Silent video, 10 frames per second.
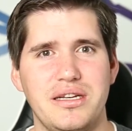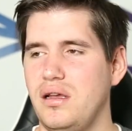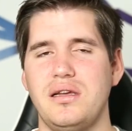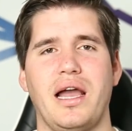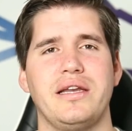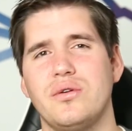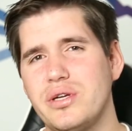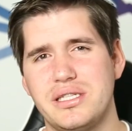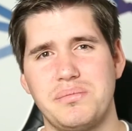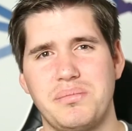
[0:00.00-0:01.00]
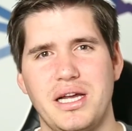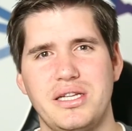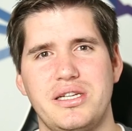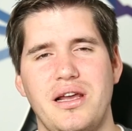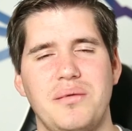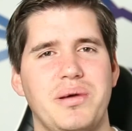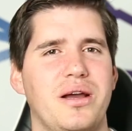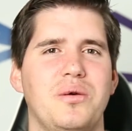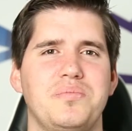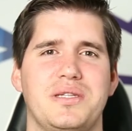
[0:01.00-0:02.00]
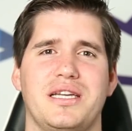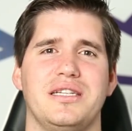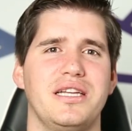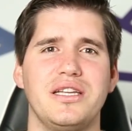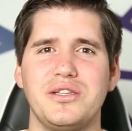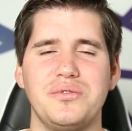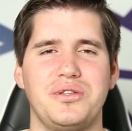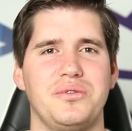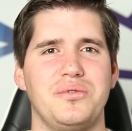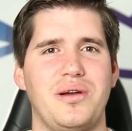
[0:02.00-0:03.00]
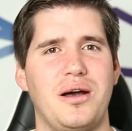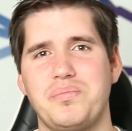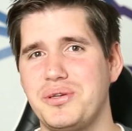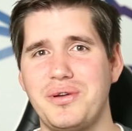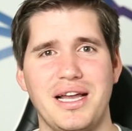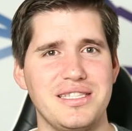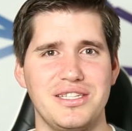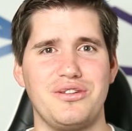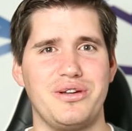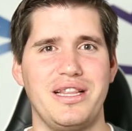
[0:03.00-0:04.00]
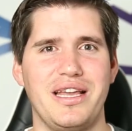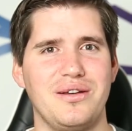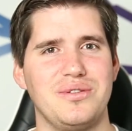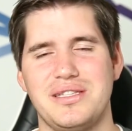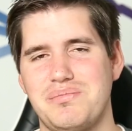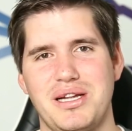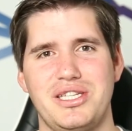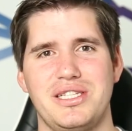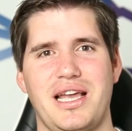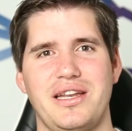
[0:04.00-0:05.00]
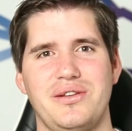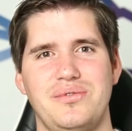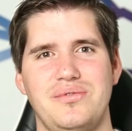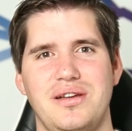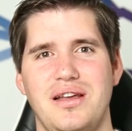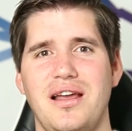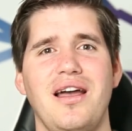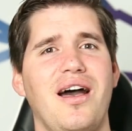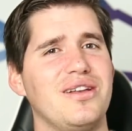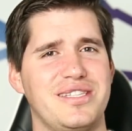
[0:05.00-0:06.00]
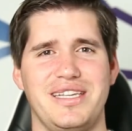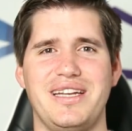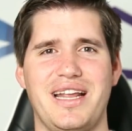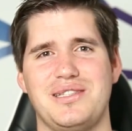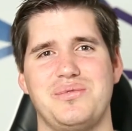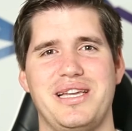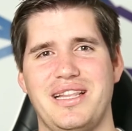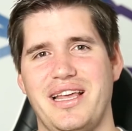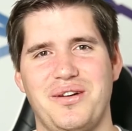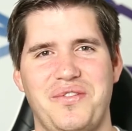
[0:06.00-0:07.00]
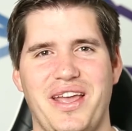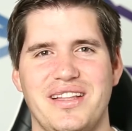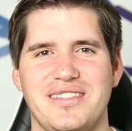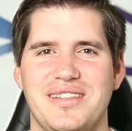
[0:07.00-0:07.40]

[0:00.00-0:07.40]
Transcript: I know it isn't much, but I hope to continue to help you guys enjoy Legos as much as I do. I'll see you next week, Lego fans.